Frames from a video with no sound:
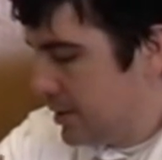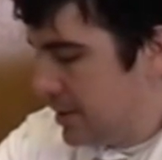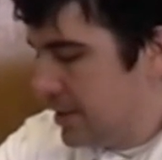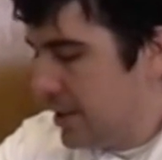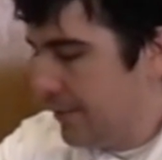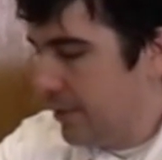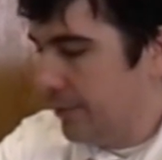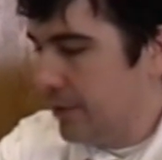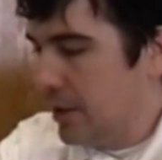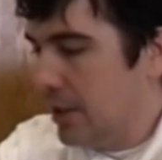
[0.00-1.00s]
to see if
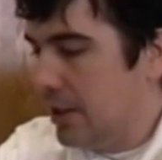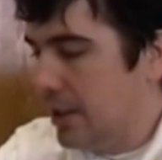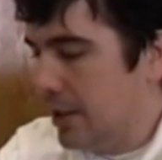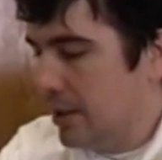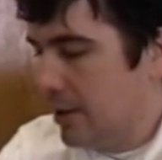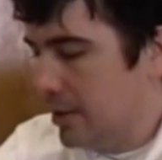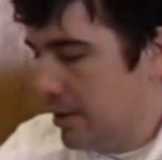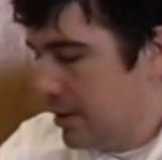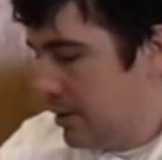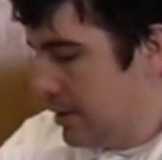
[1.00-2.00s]
it'll feed on
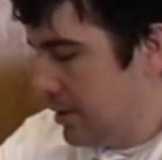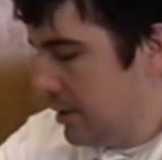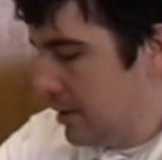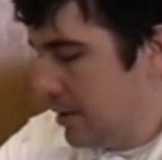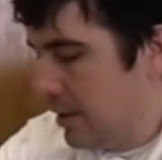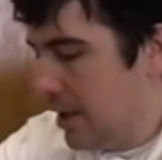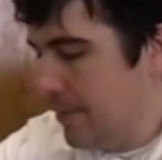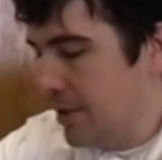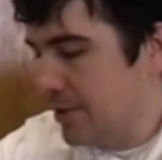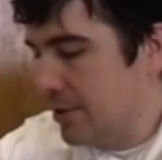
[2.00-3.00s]

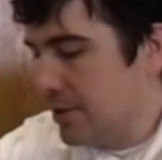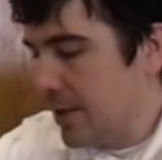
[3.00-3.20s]
on me as soon